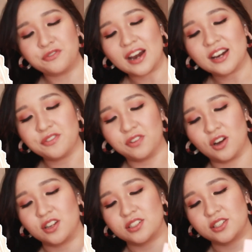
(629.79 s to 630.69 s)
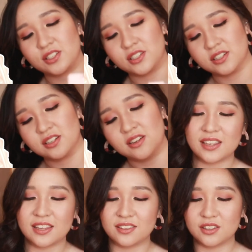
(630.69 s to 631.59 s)
Fairy Floss
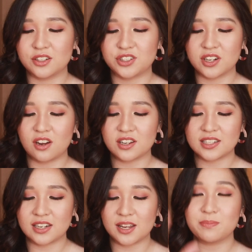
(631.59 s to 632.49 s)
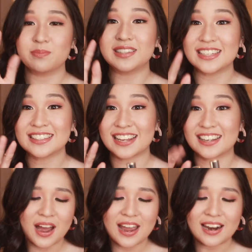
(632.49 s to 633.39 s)
in the ultra glossy lip
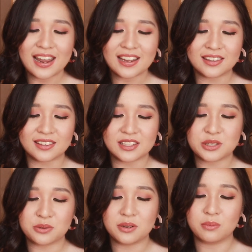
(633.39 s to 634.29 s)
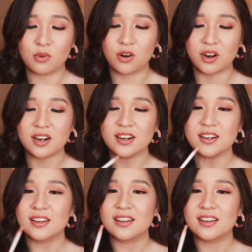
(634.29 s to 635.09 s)
tinted. I like this one more.